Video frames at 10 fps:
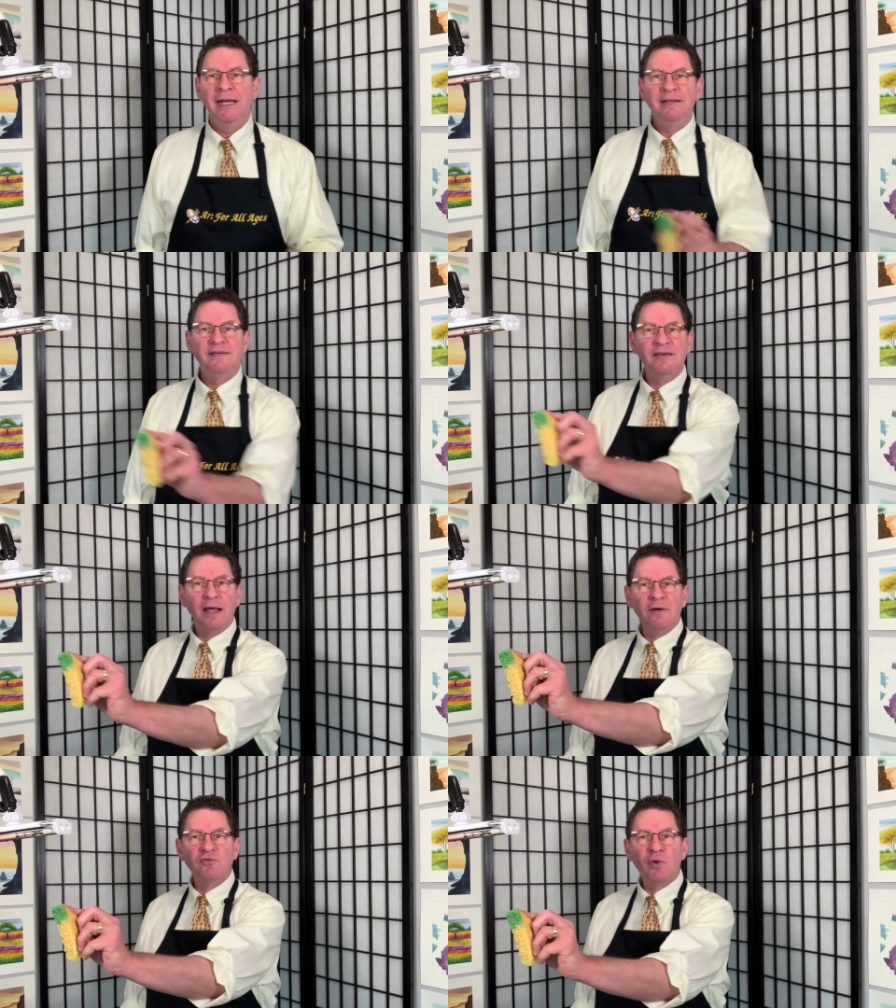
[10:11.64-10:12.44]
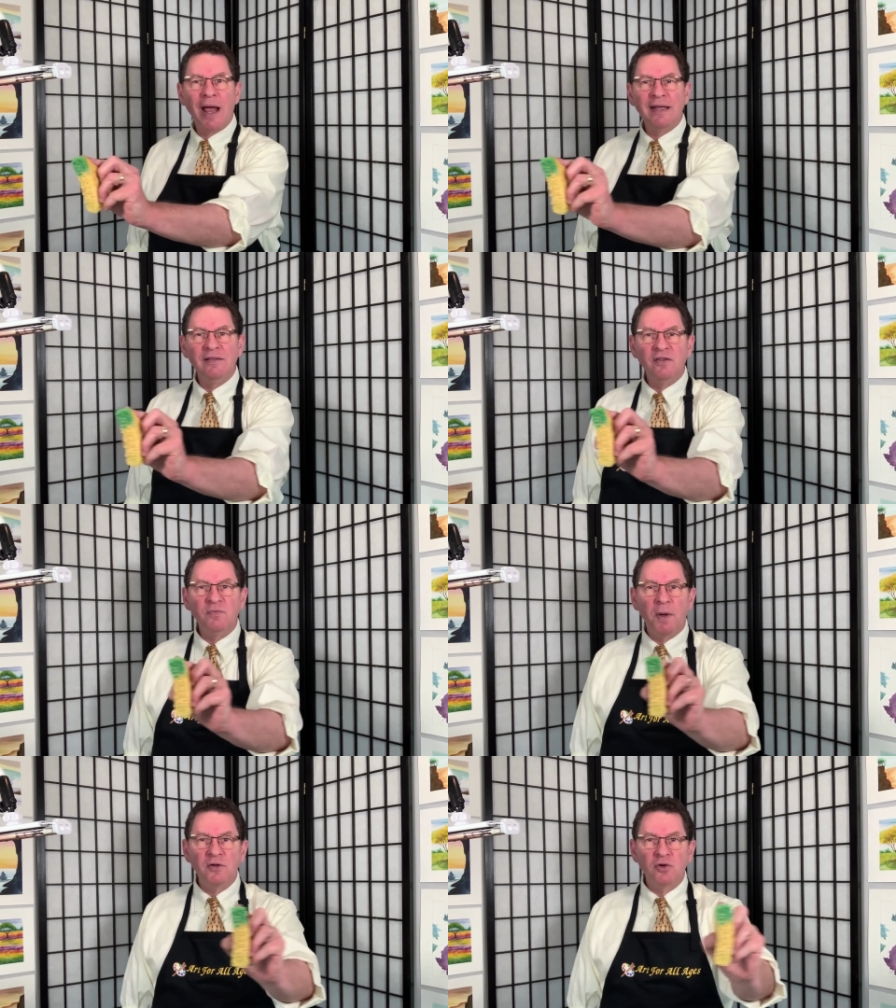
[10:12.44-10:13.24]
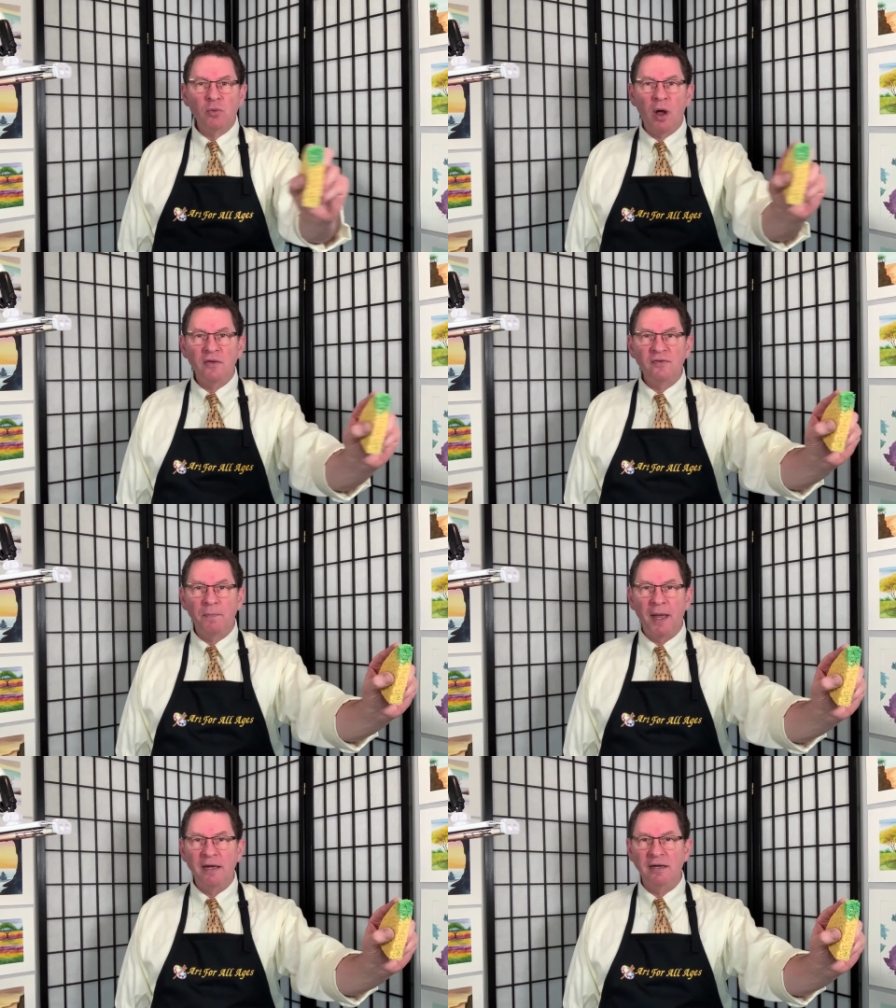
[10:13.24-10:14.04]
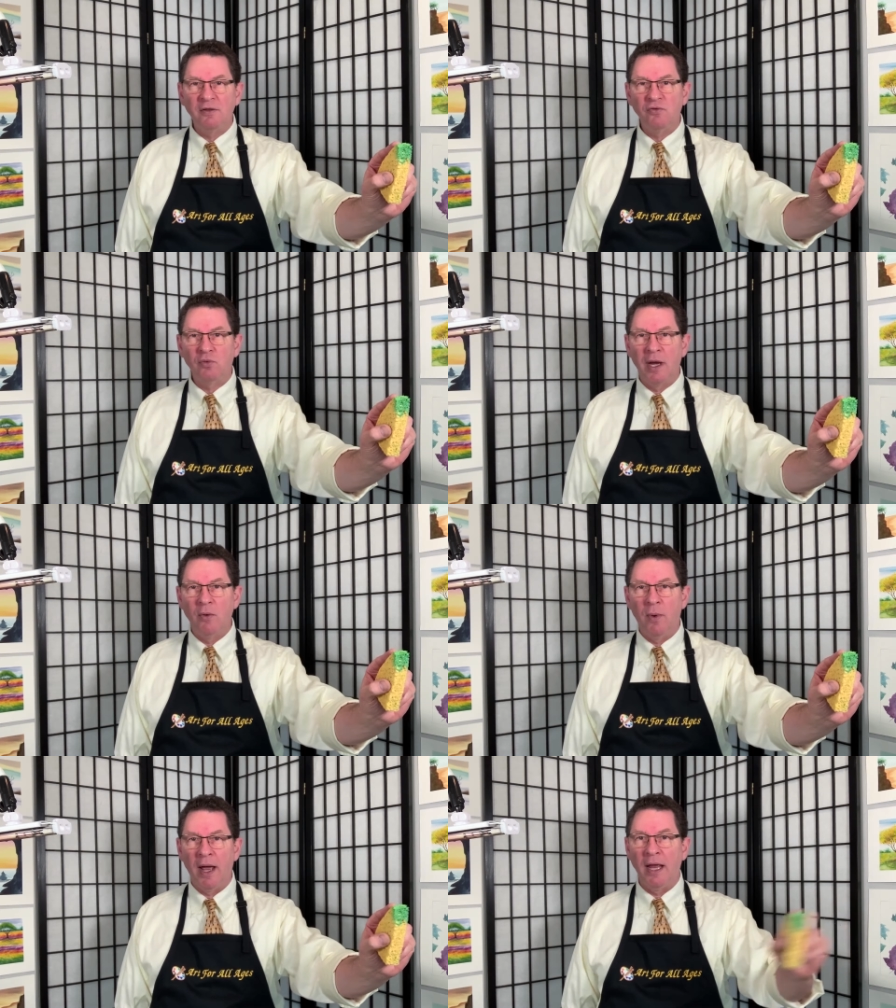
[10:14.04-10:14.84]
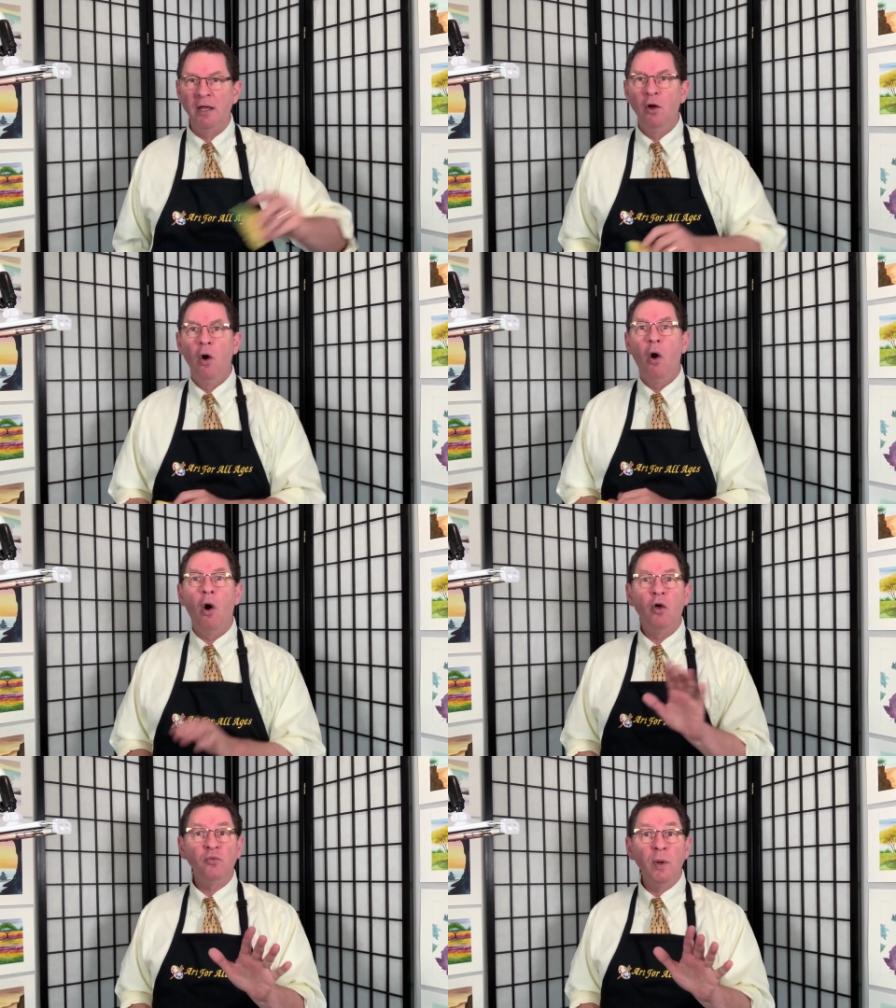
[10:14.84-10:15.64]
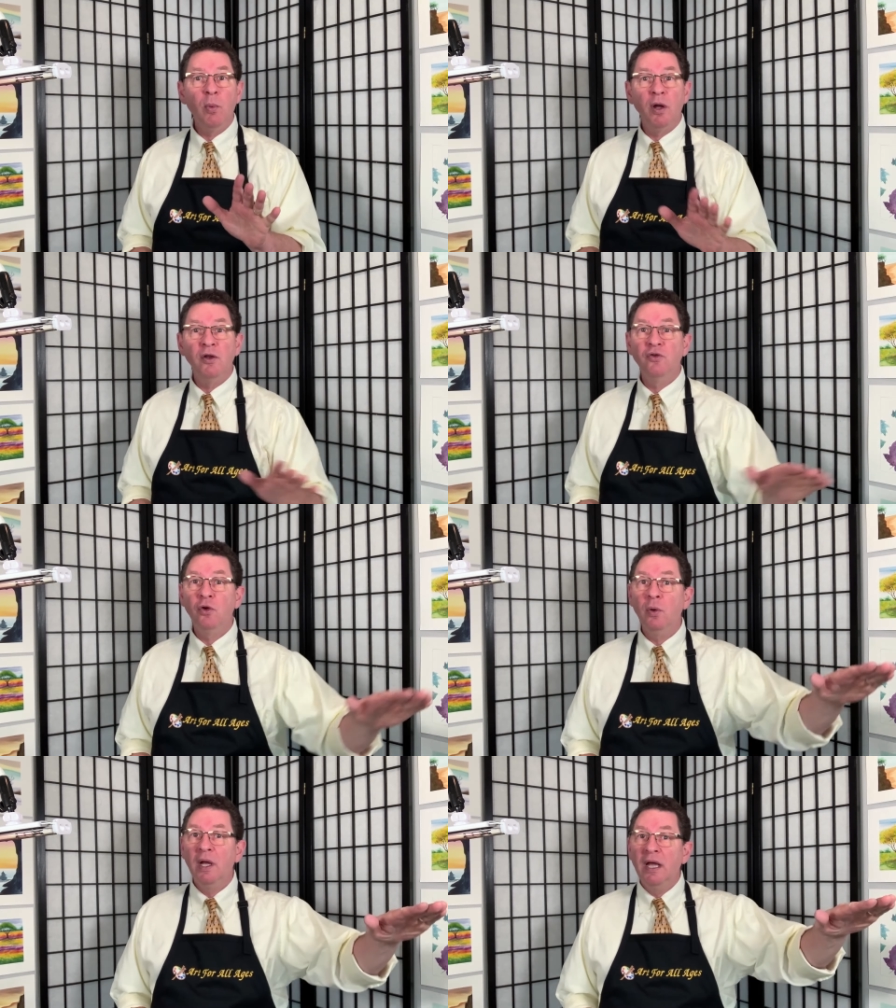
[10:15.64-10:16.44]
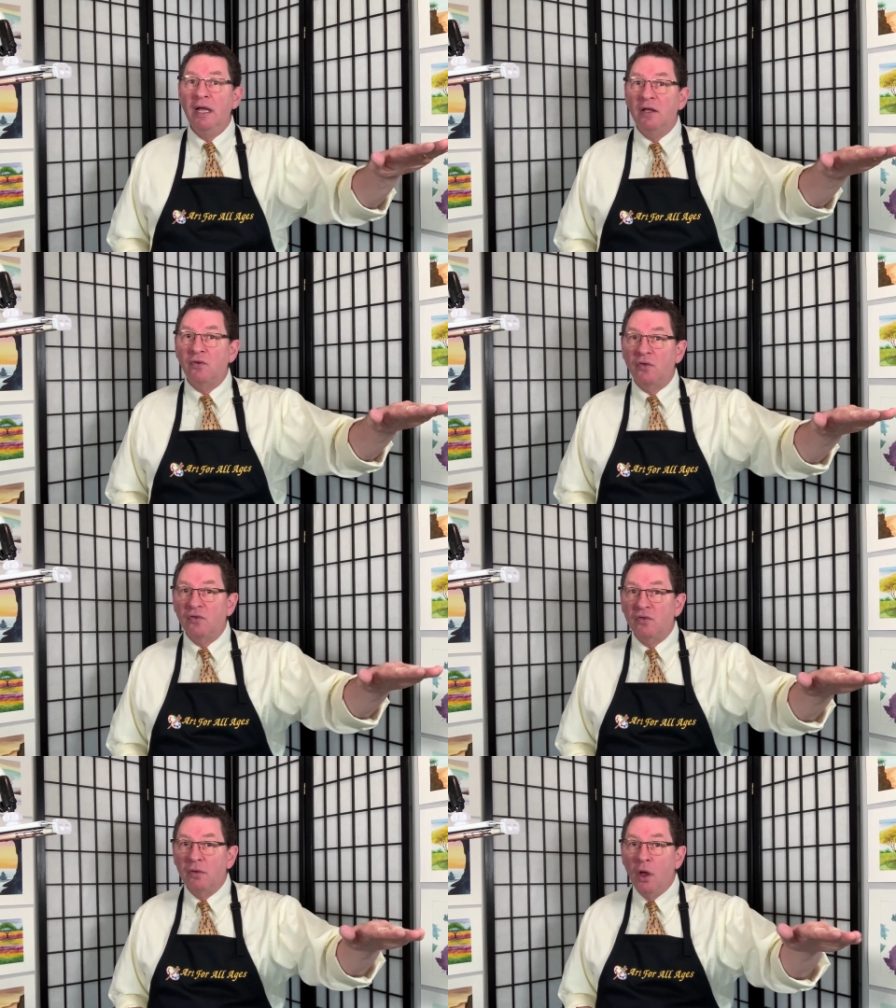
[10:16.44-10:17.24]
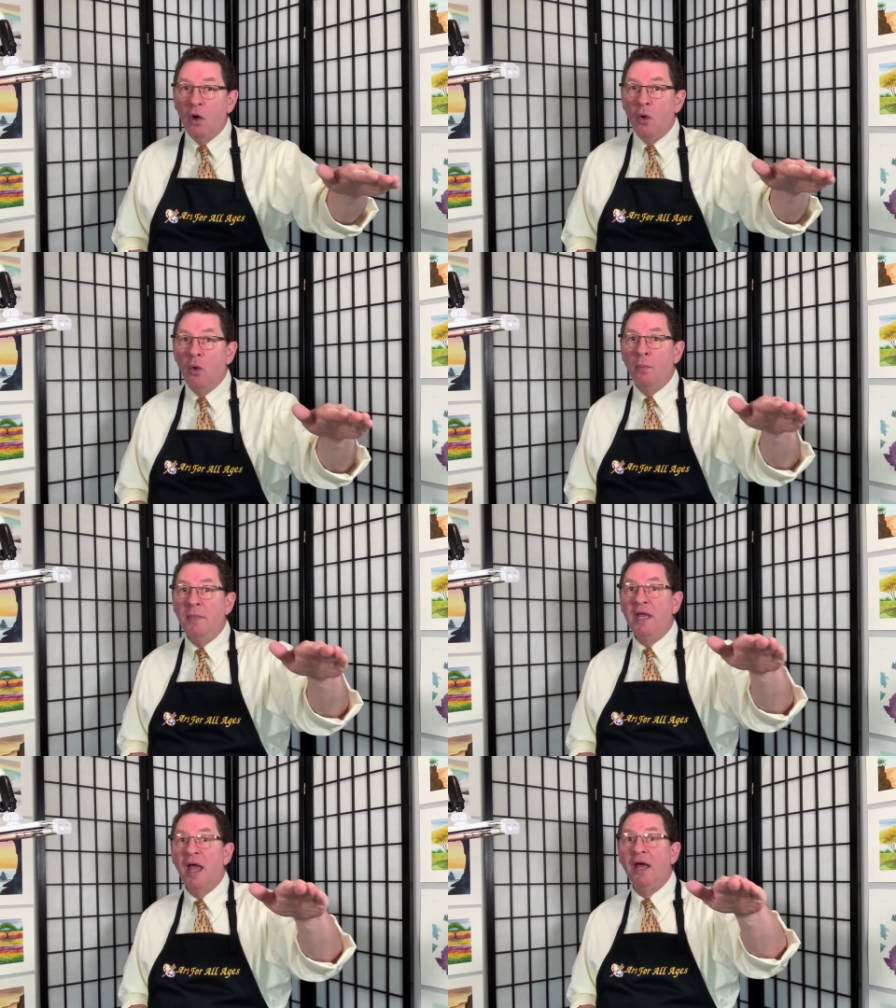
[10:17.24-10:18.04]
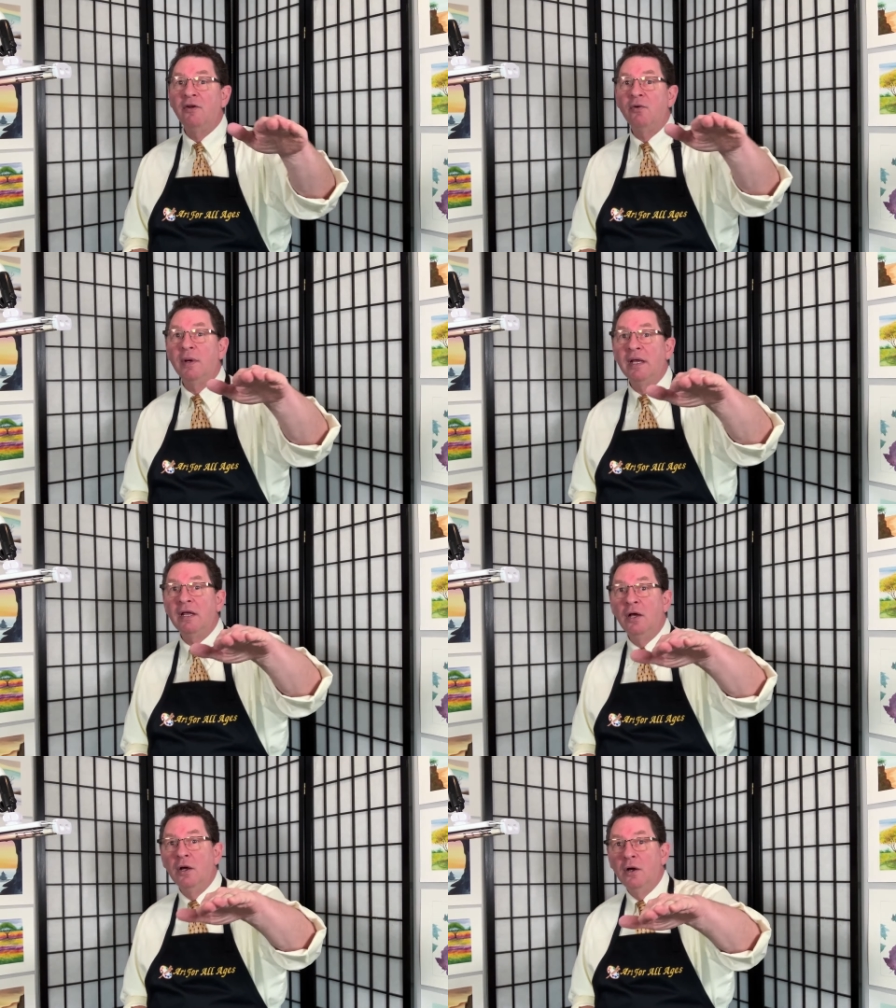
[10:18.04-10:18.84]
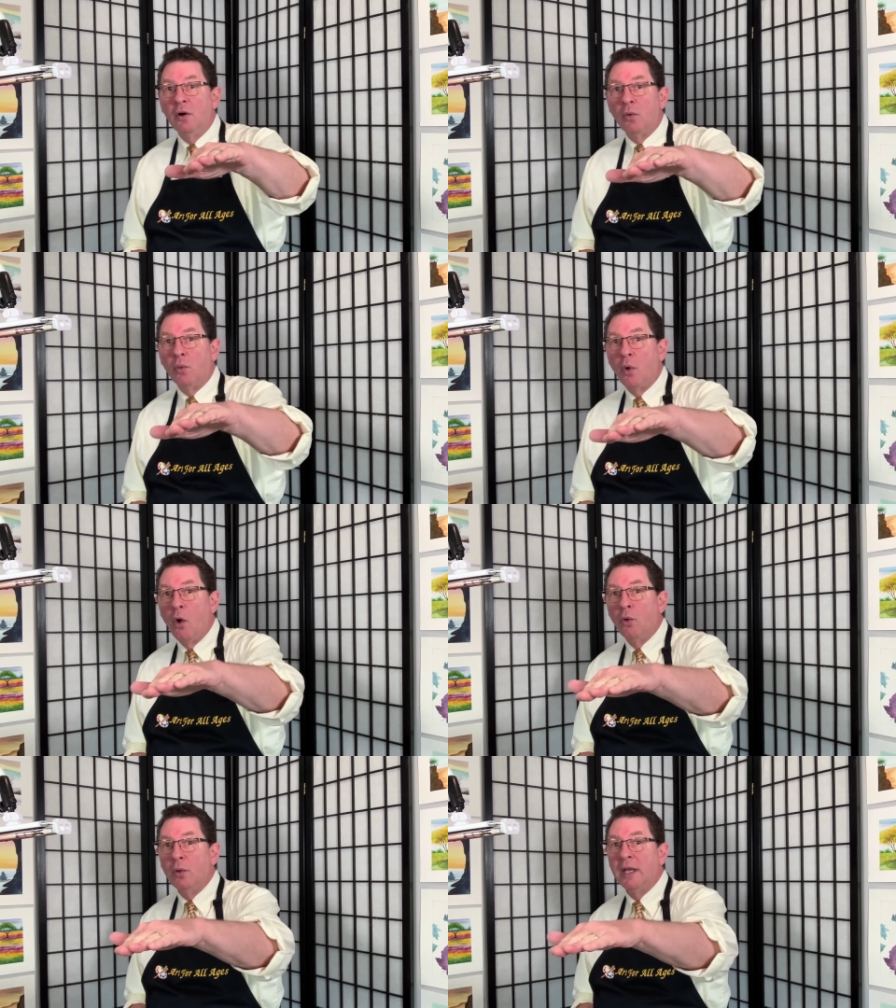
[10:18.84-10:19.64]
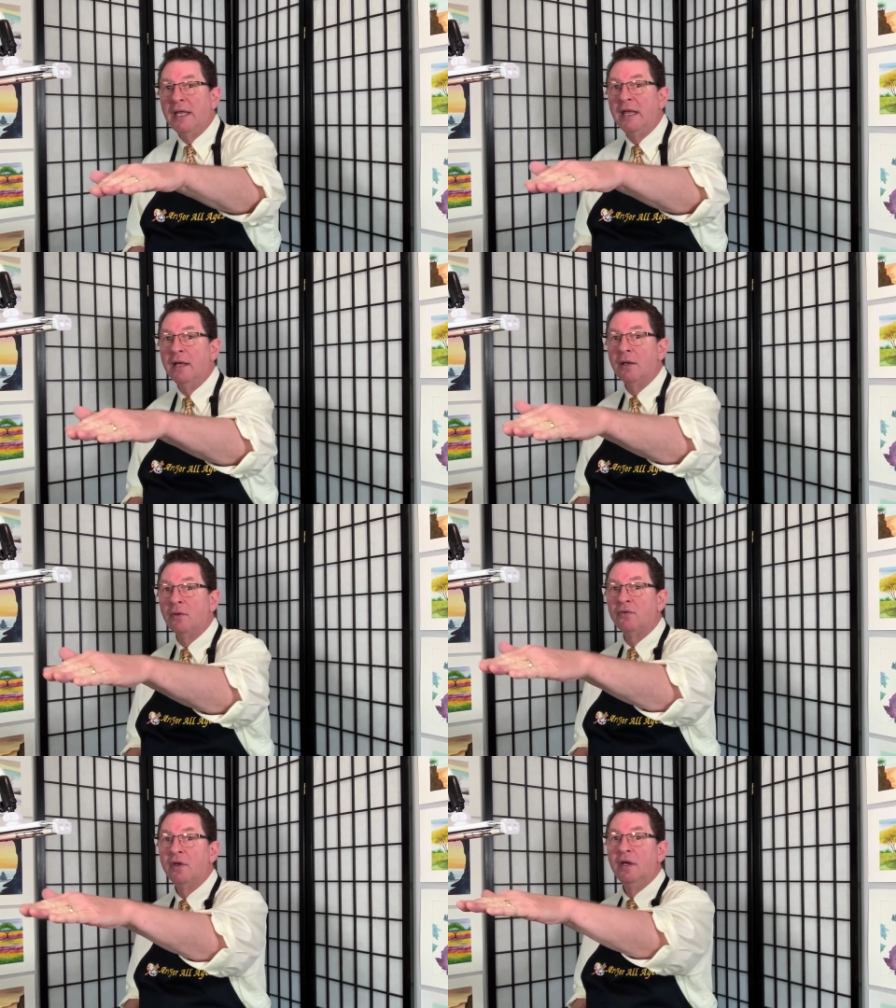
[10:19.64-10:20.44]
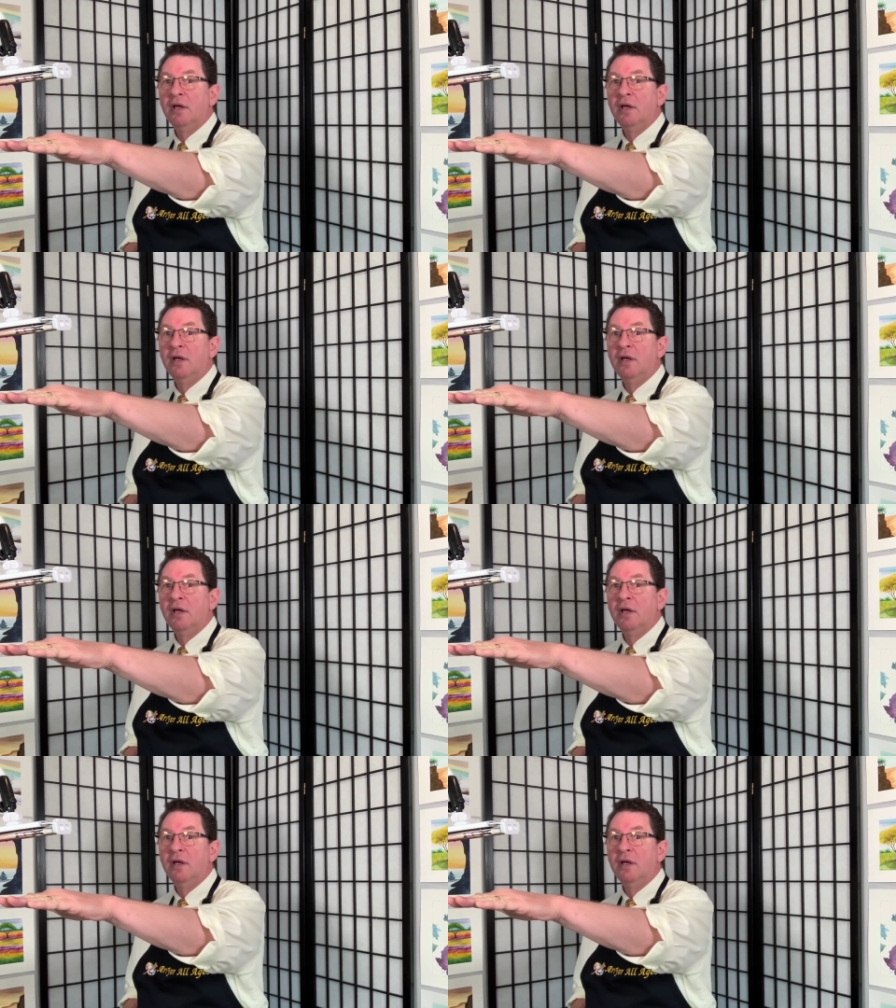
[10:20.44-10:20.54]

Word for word: Instead of dragging the sponge across the painting straight away, all we want to do is a slow, meandering, rolling hills